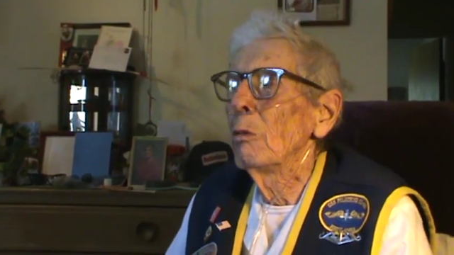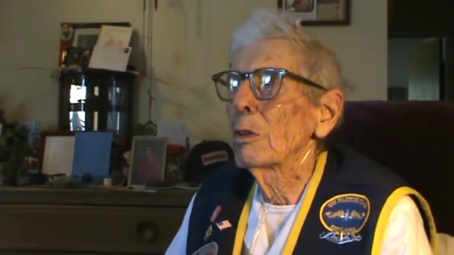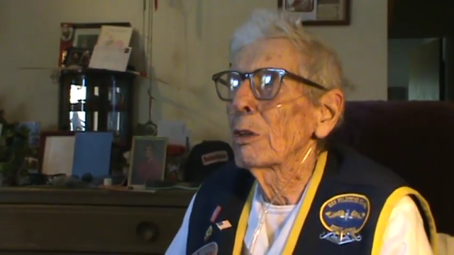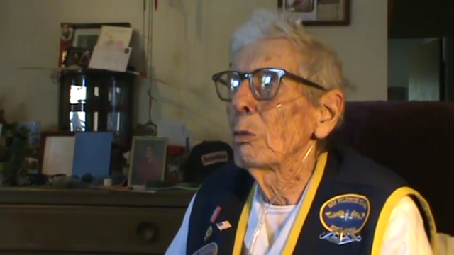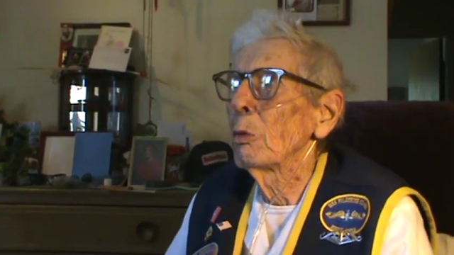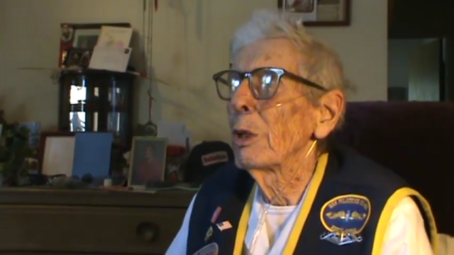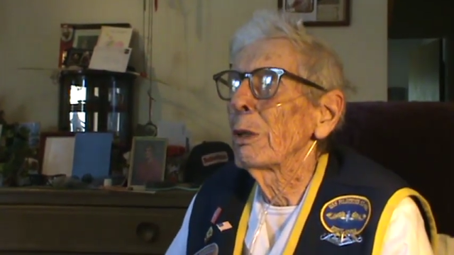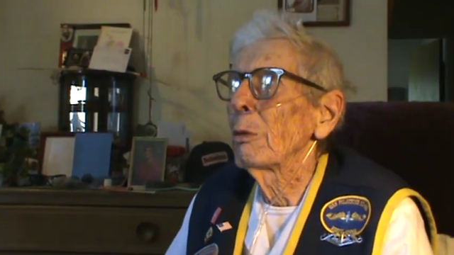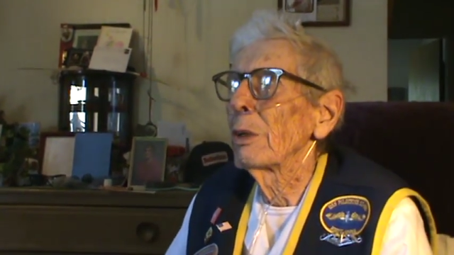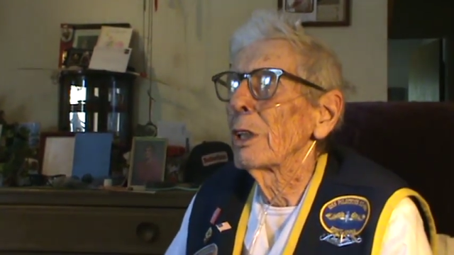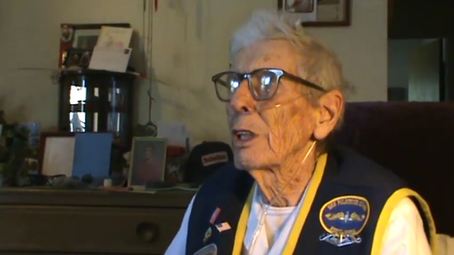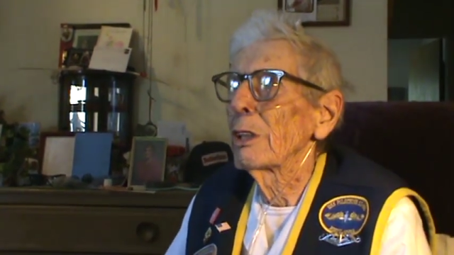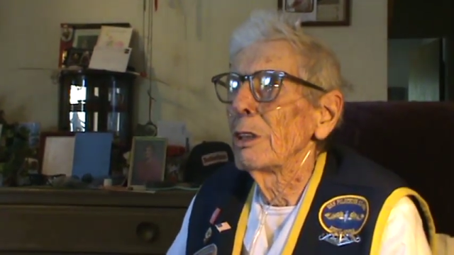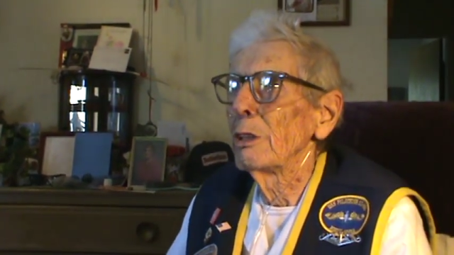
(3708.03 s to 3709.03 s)
once a week we
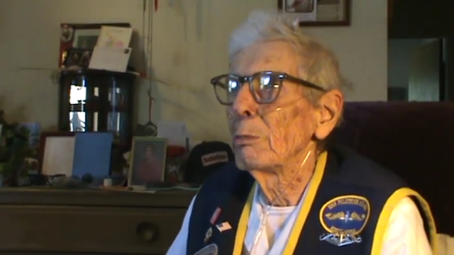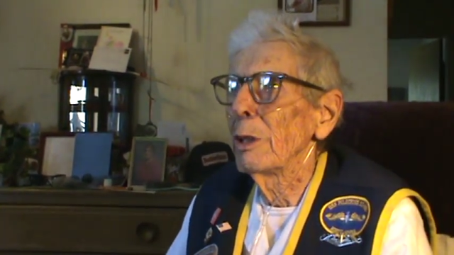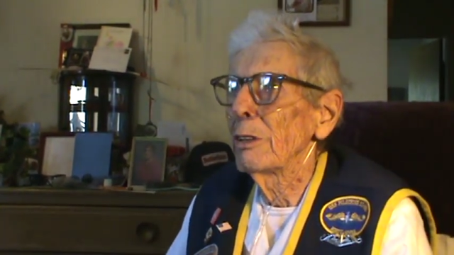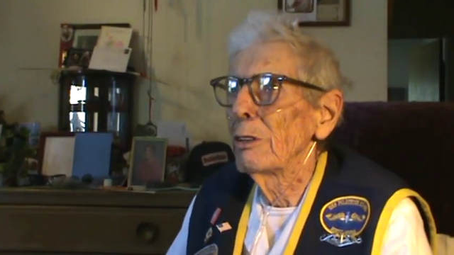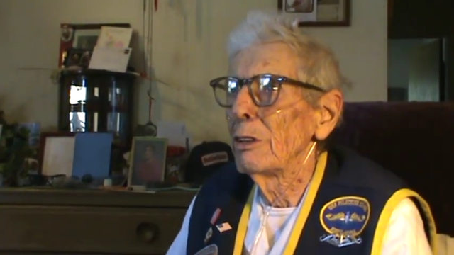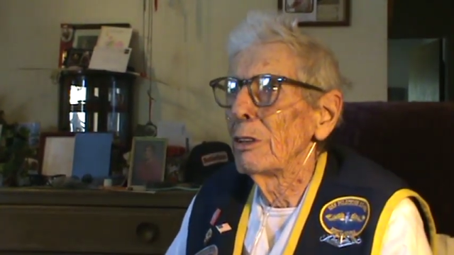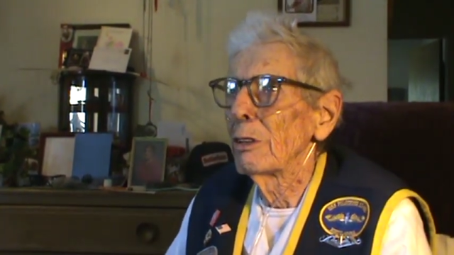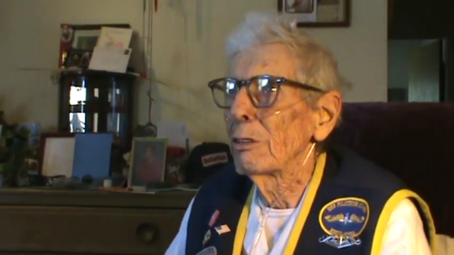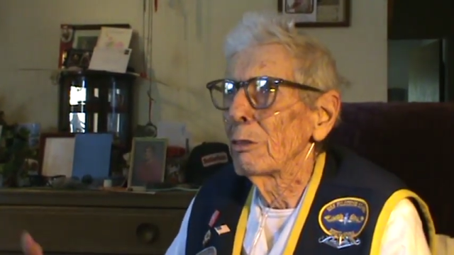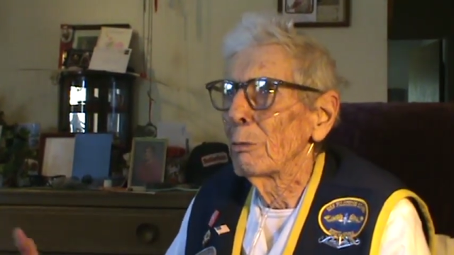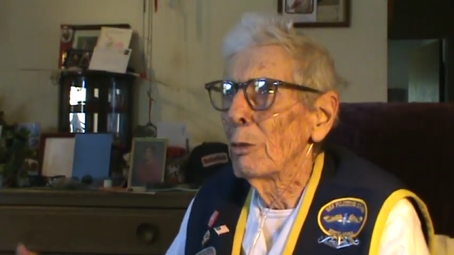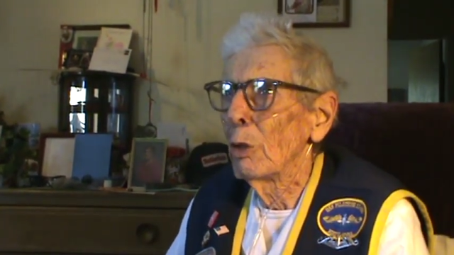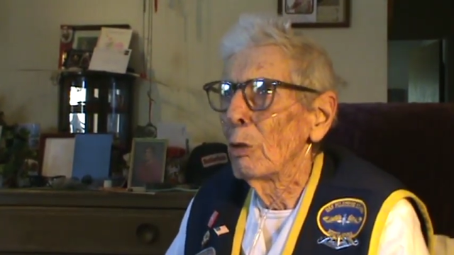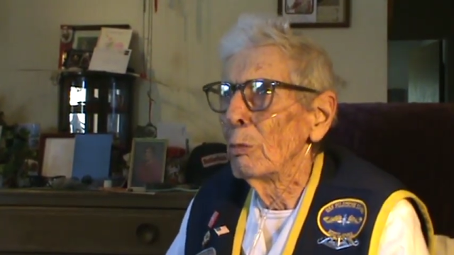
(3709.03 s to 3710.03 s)
get these messages
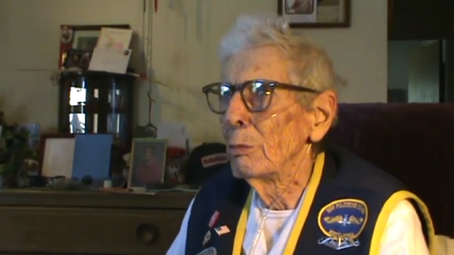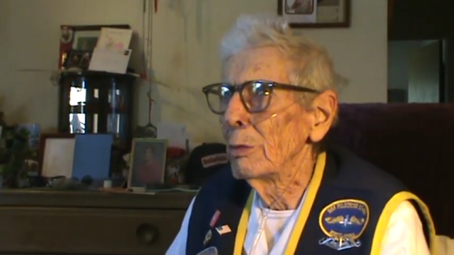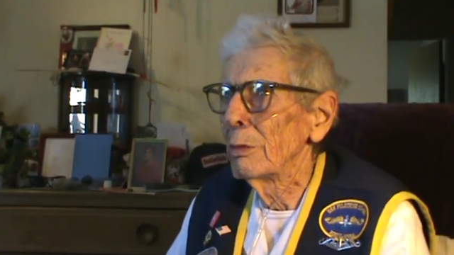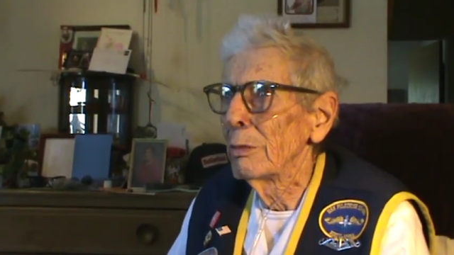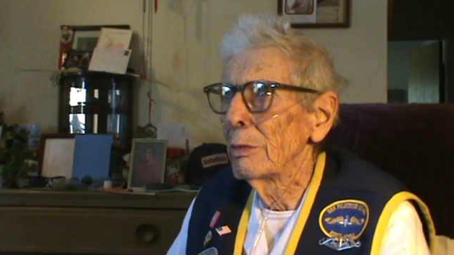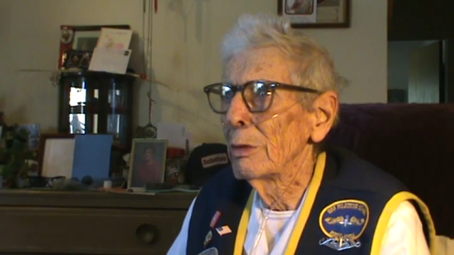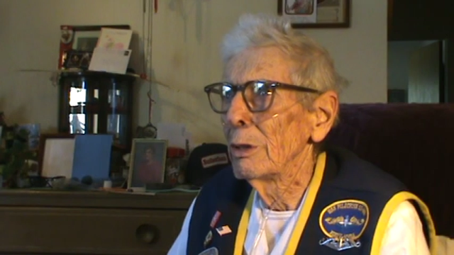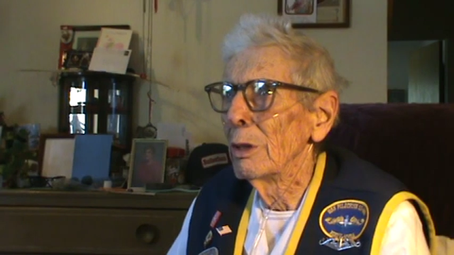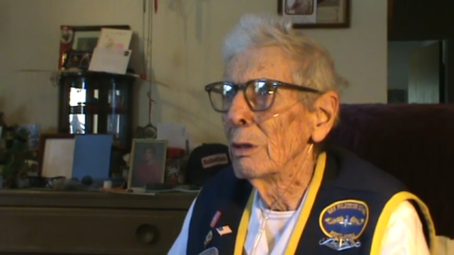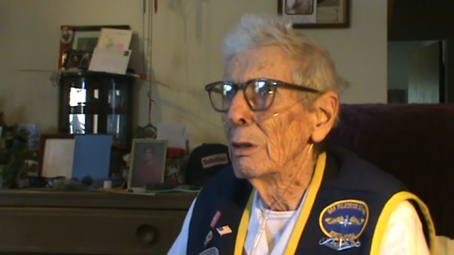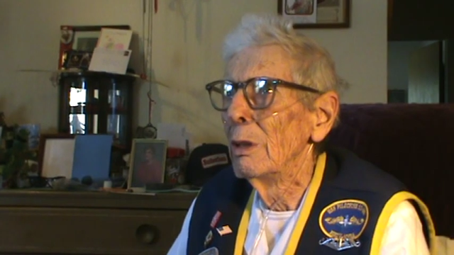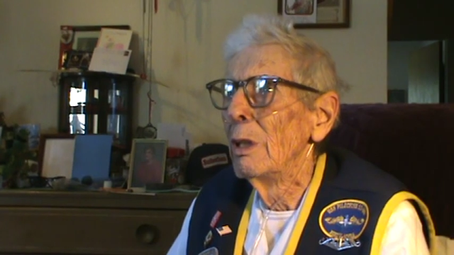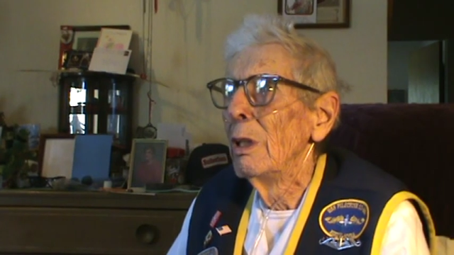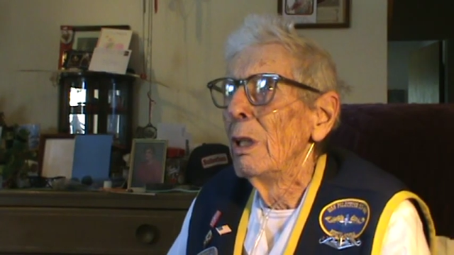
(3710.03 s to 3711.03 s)
from home,
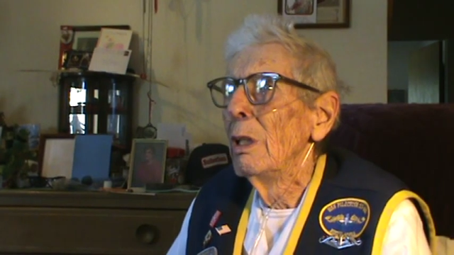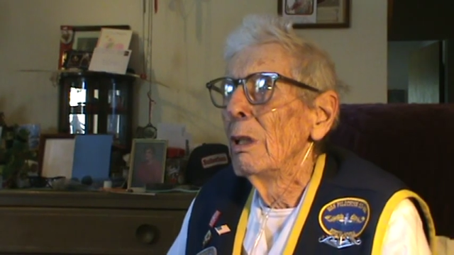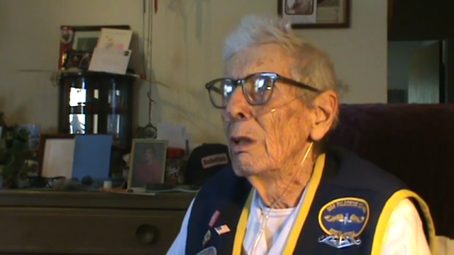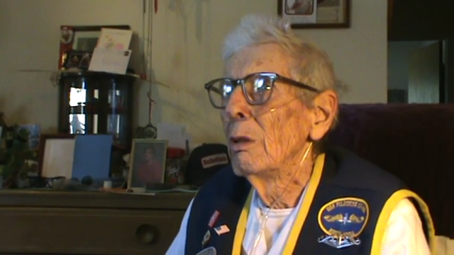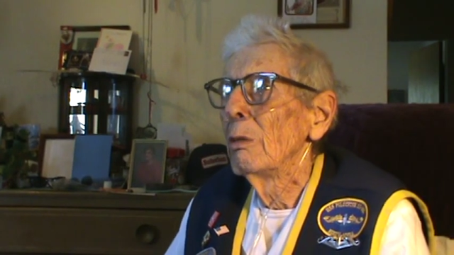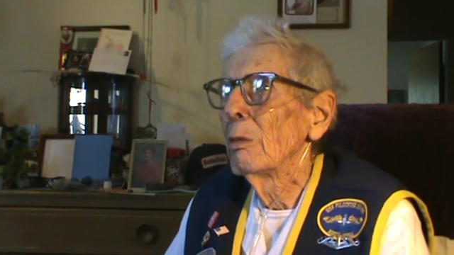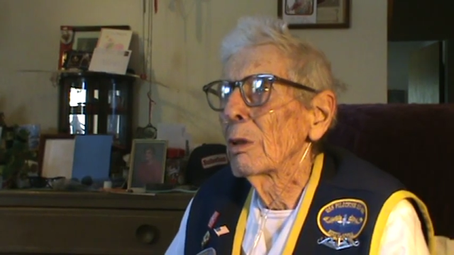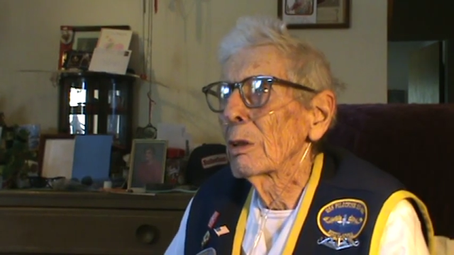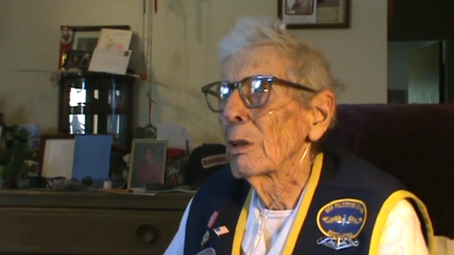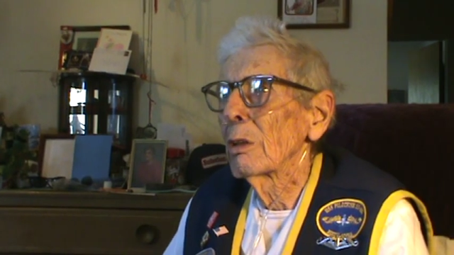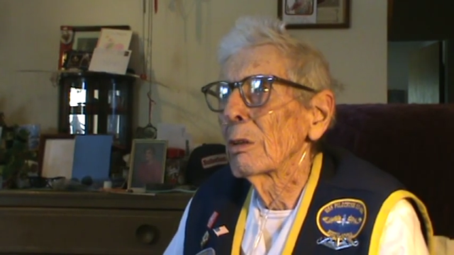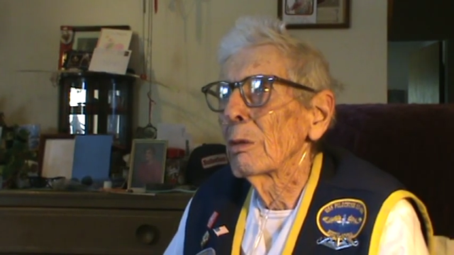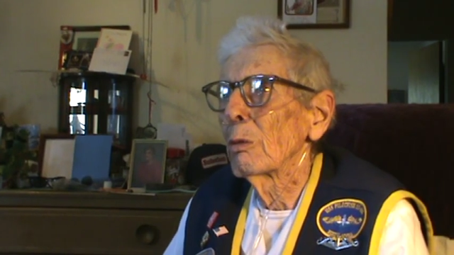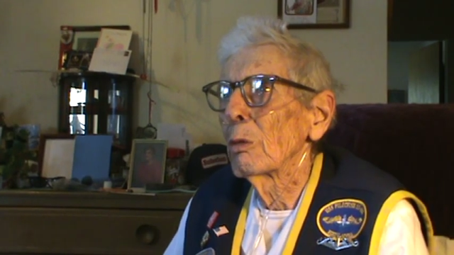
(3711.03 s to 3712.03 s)
you
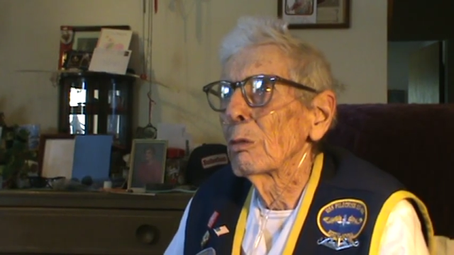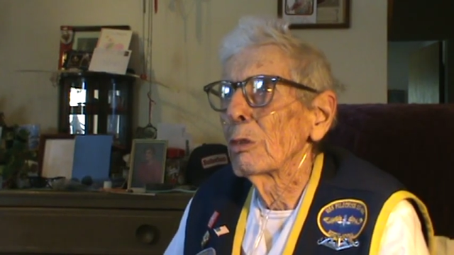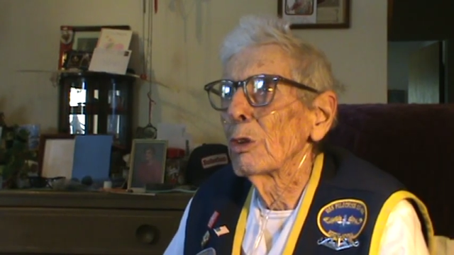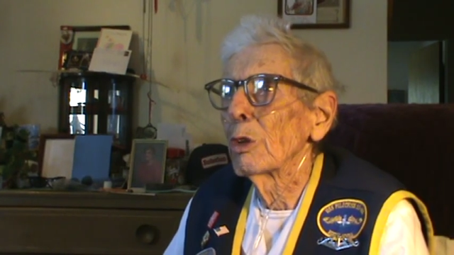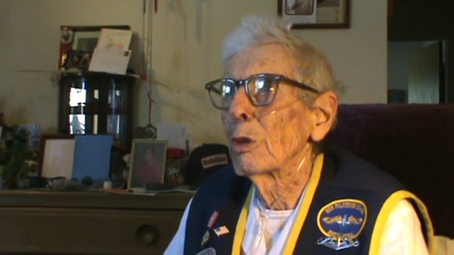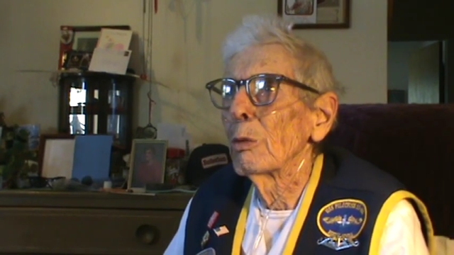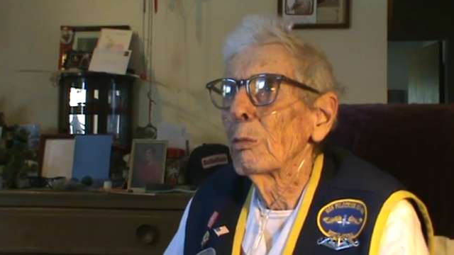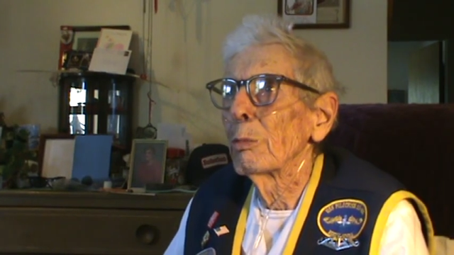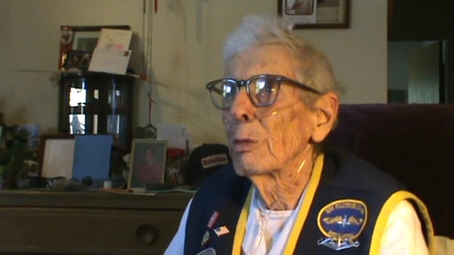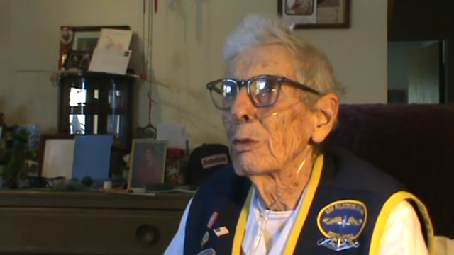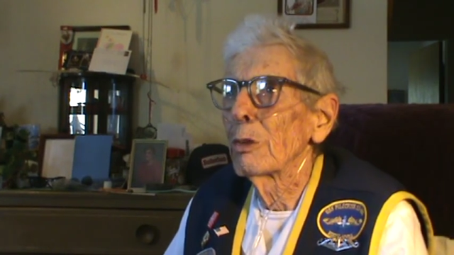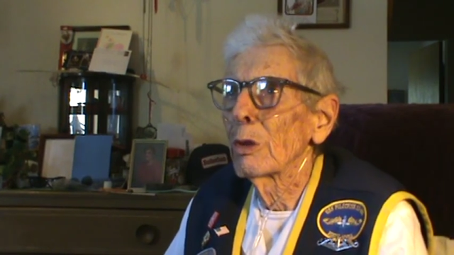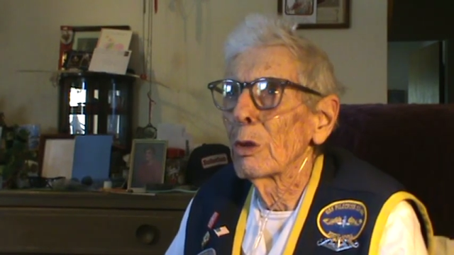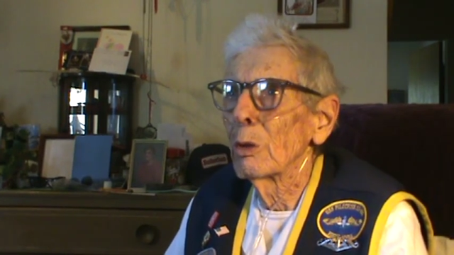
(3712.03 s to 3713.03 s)
know, during the
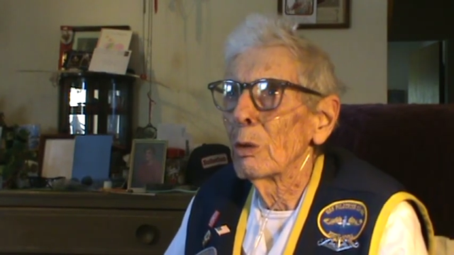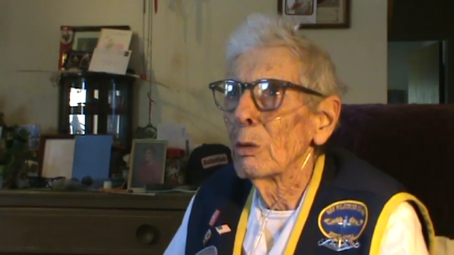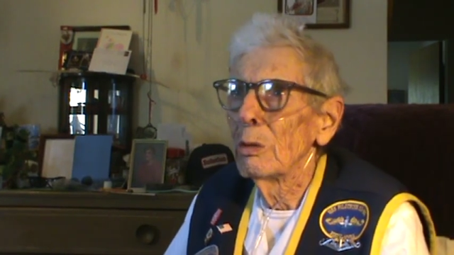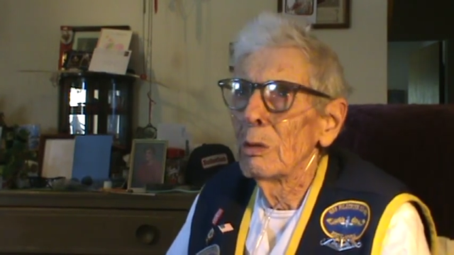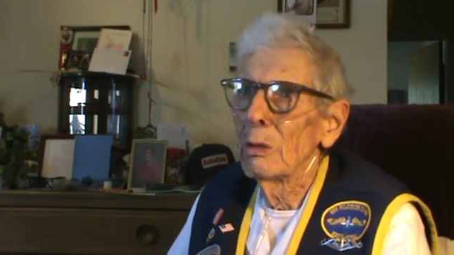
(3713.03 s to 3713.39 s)
patrol.